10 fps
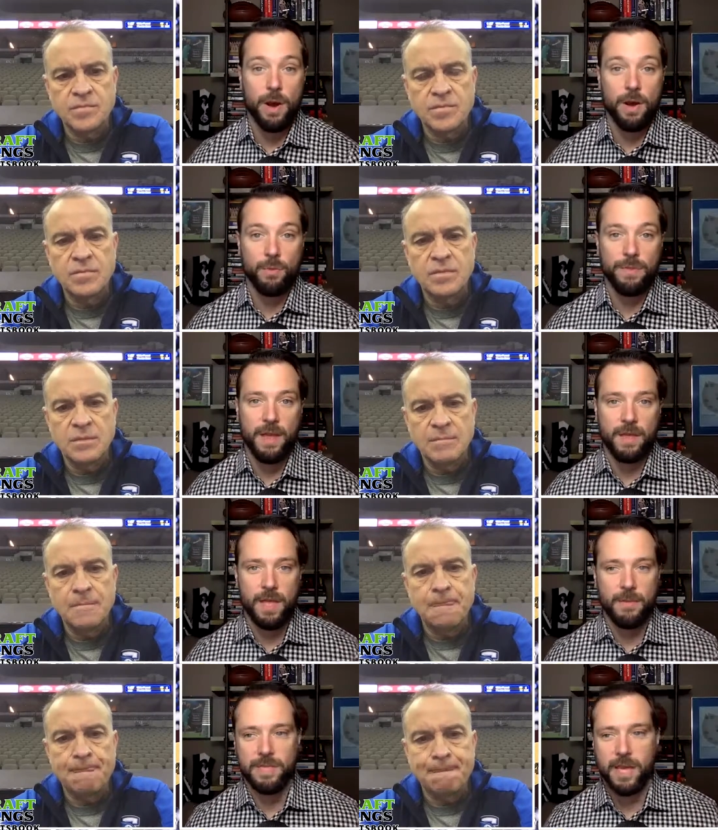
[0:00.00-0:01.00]
Speaker 1: out and win that
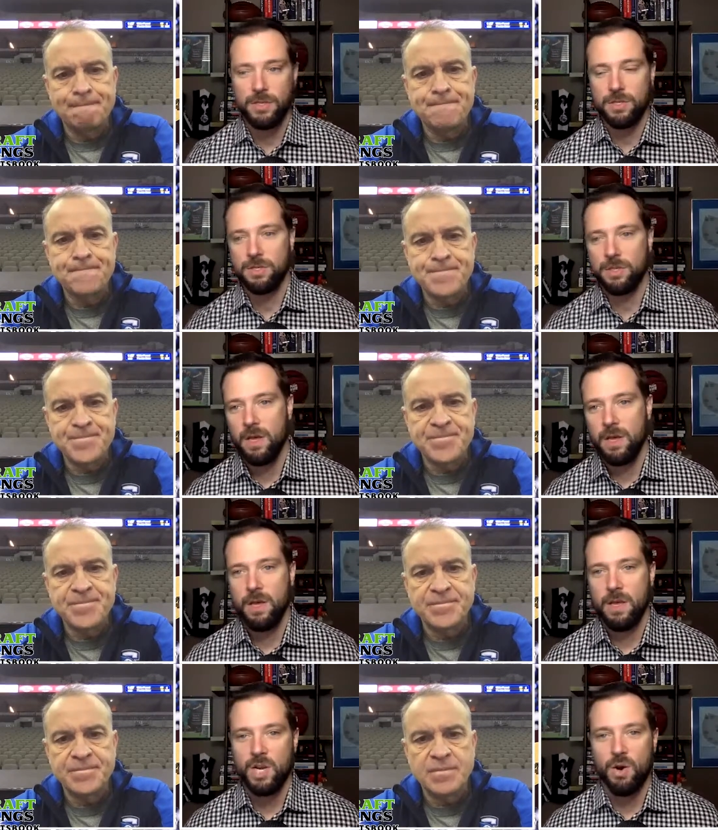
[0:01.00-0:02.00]
game. Is that just
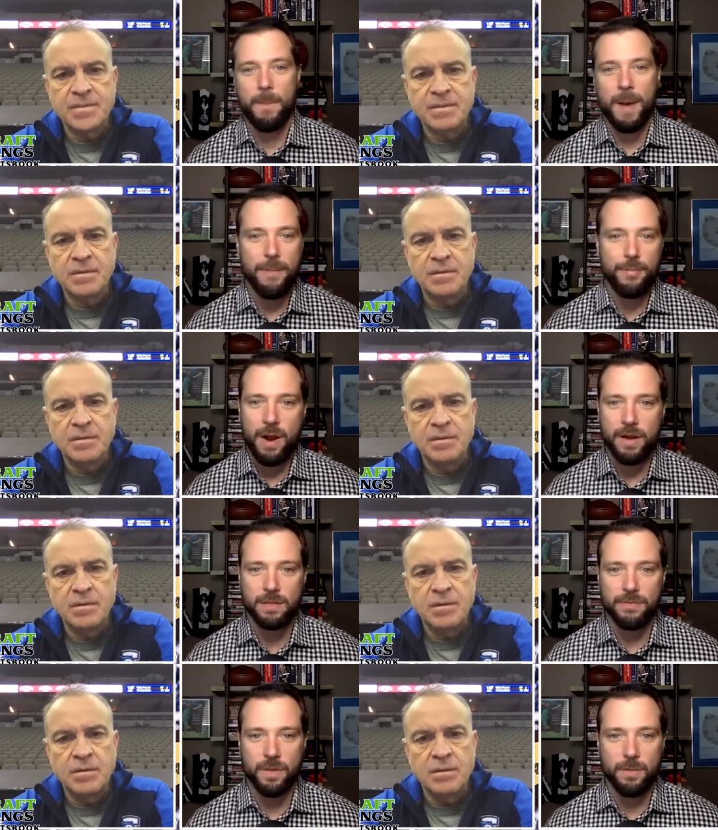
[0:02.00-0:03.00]
you know a
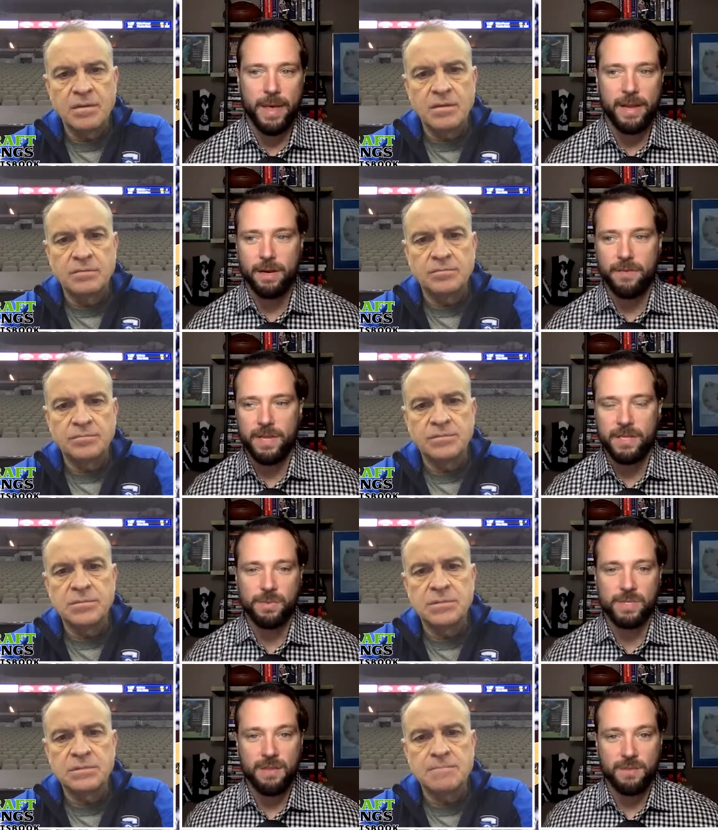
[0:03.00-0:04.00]
byproduct of the
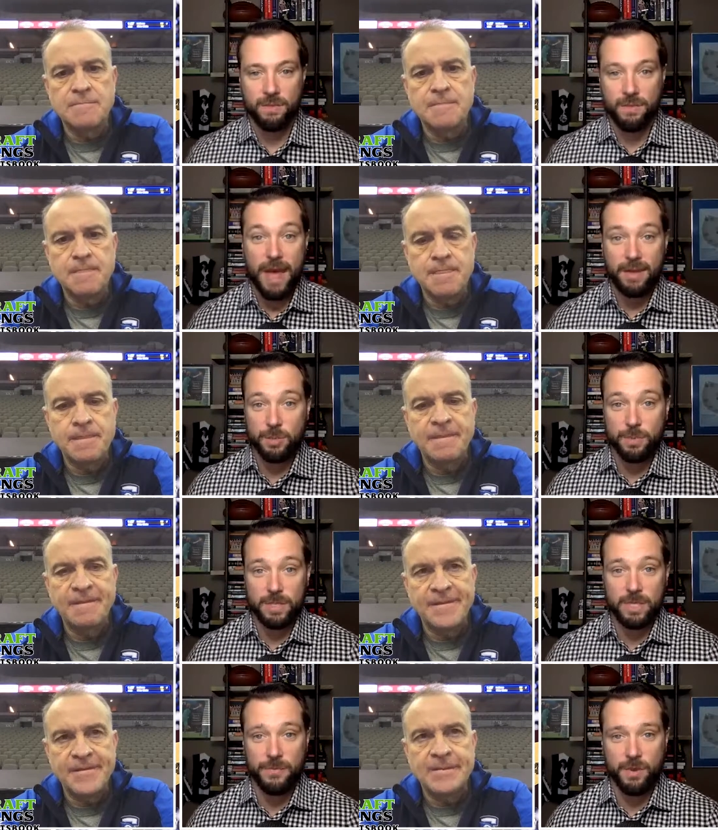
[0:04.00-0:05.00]
competitiveness was that that
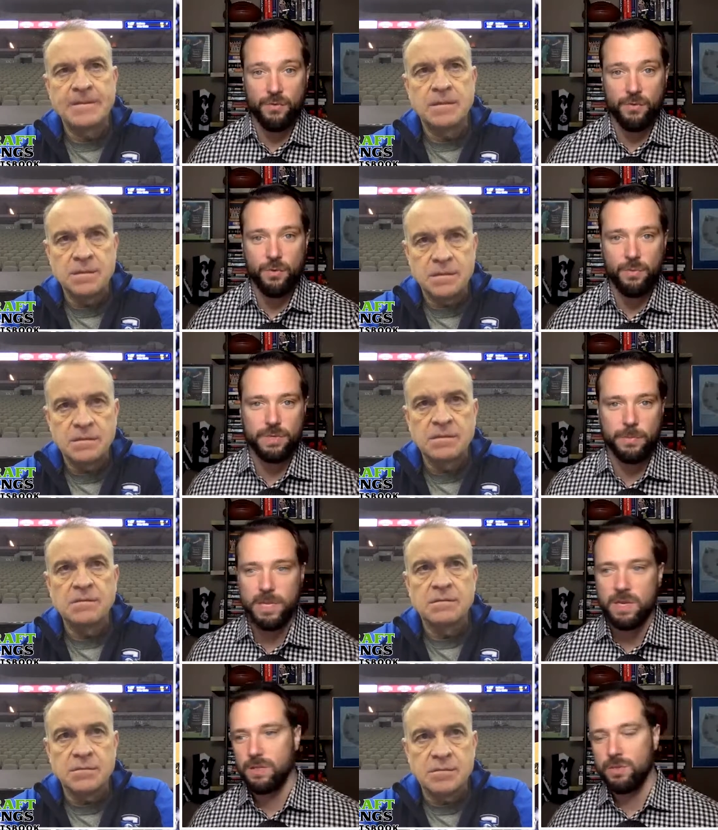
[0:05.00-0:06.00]
specific group was it
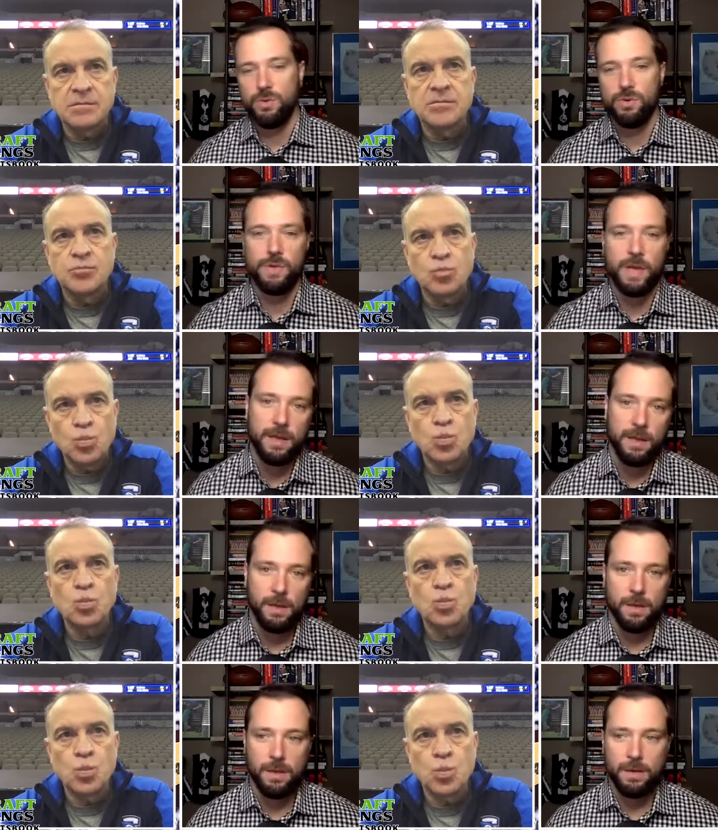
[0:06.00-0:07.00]
because you knew that
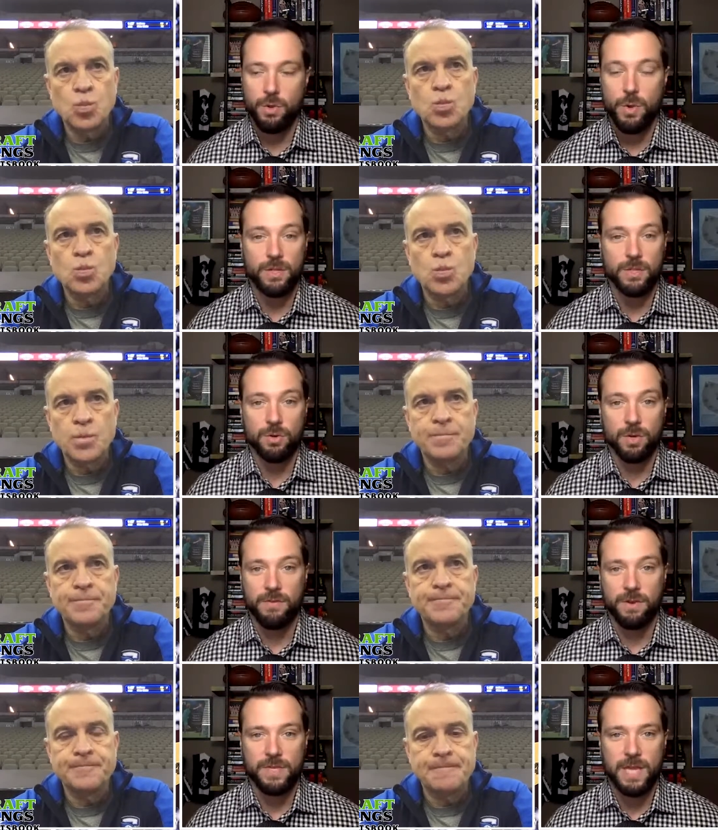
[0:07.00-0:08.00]
you know you had a certain level of